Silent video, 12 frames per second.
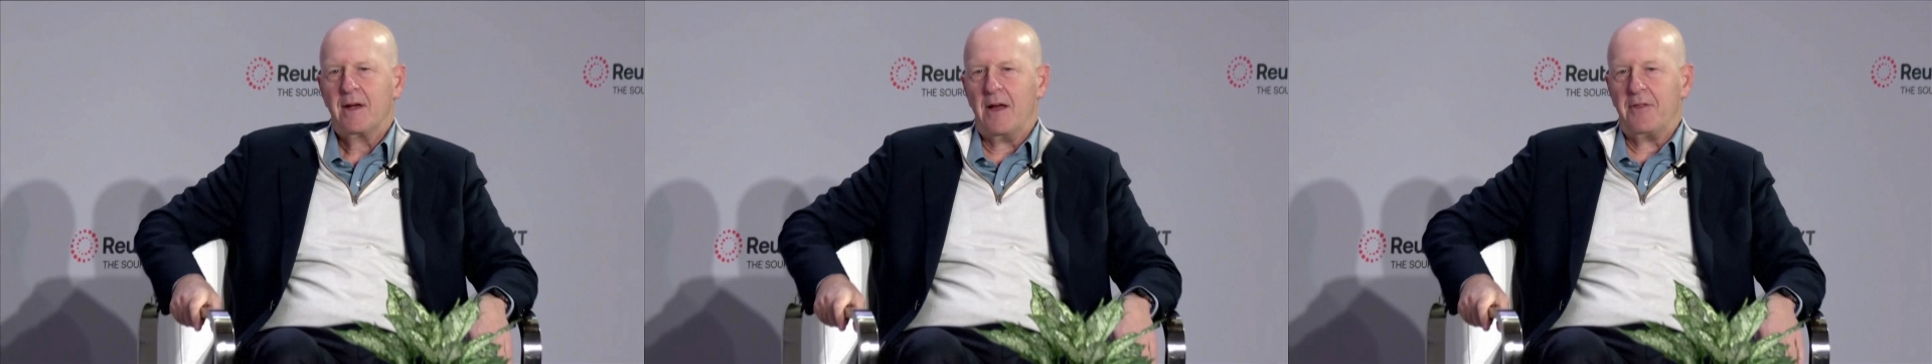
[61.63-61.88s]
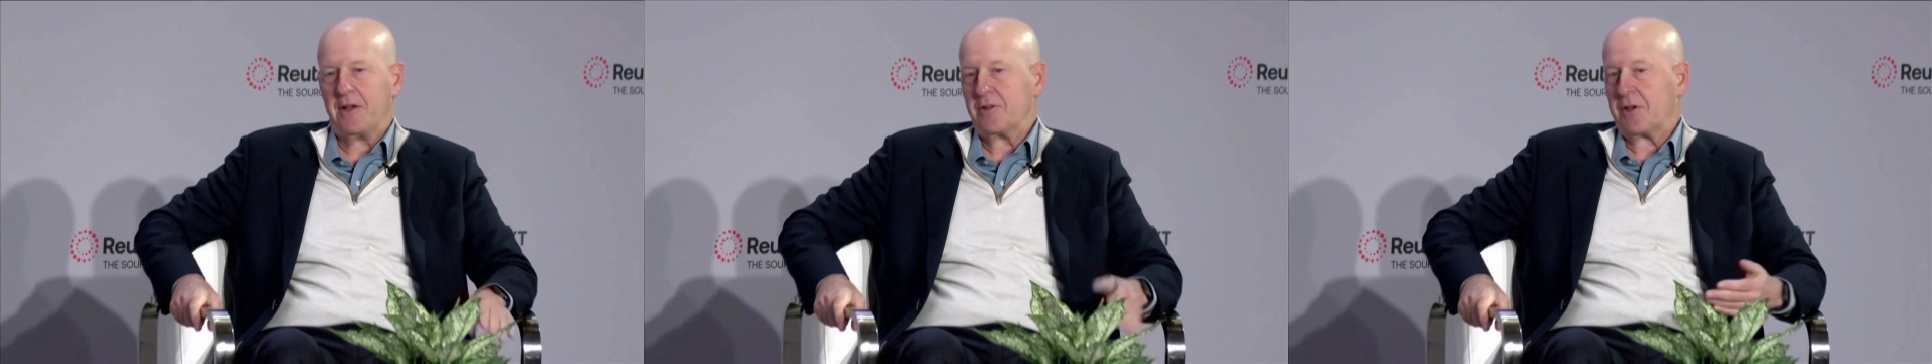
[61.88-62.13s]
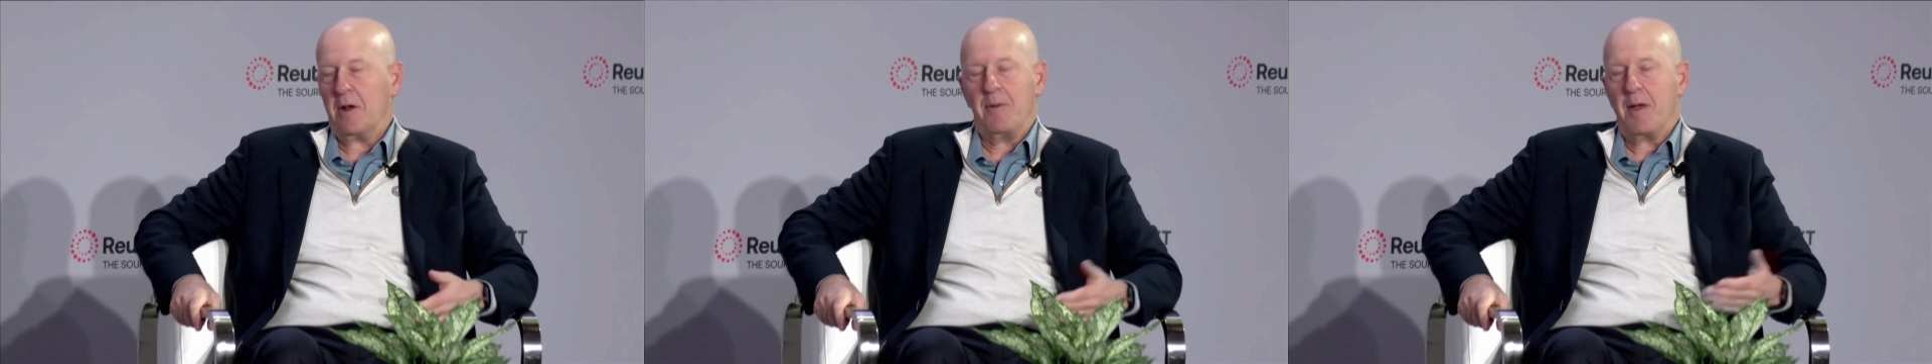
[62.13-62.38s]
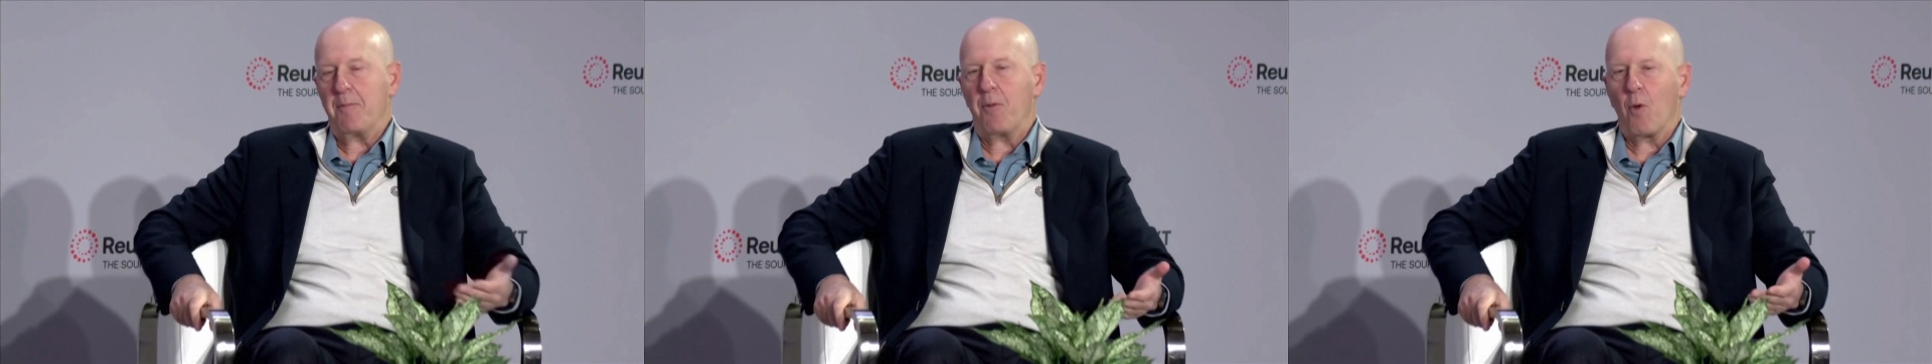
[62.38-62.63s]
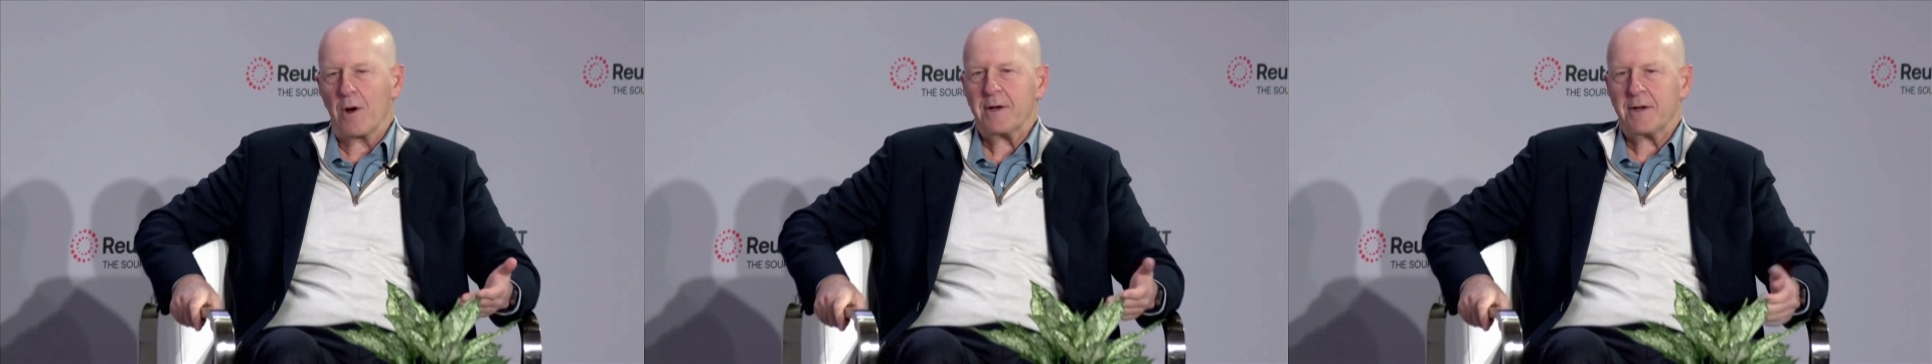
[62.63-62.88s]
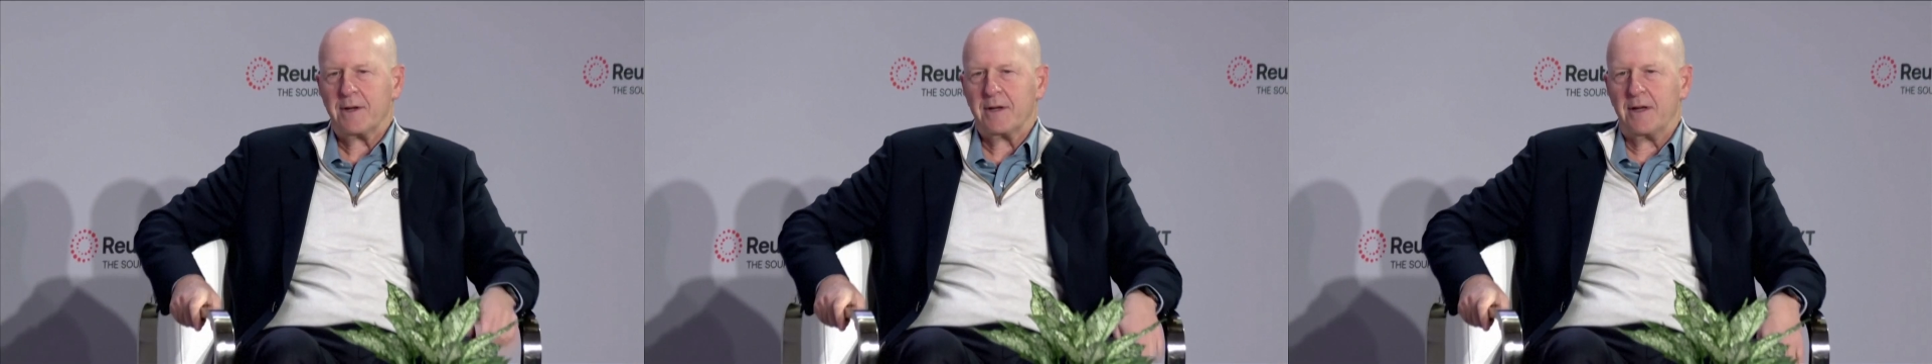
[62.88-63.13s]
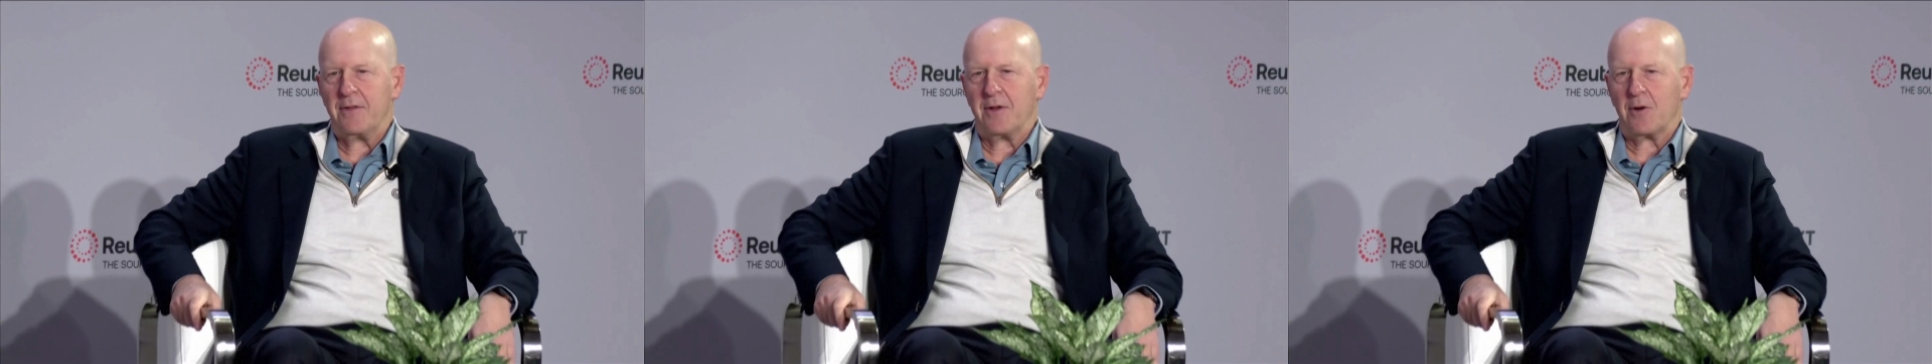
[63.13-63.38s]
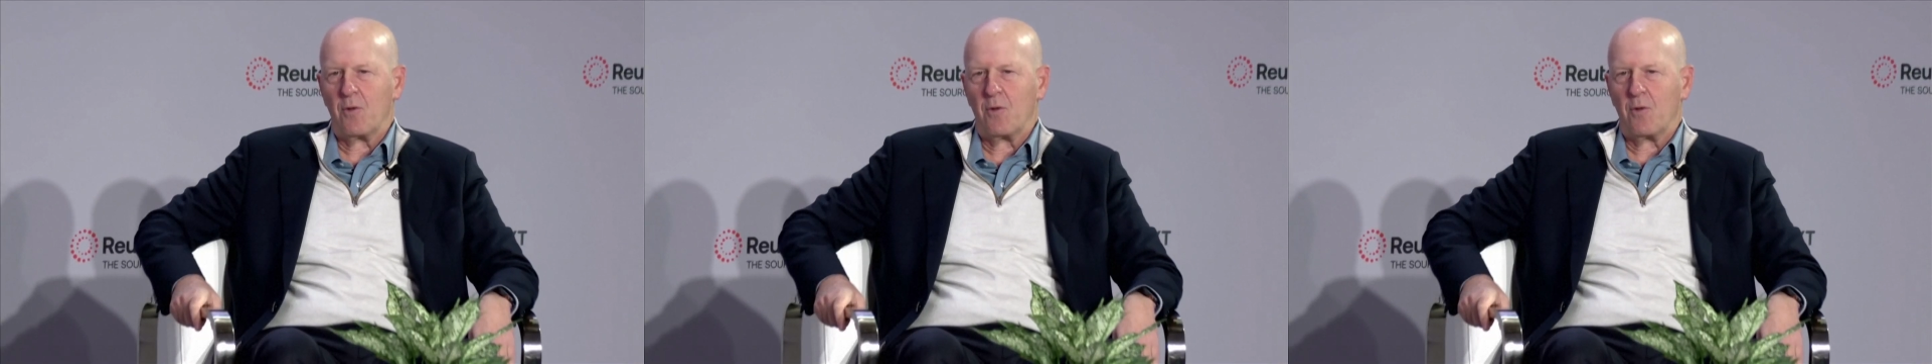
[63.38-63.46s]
I think it's going to be important in the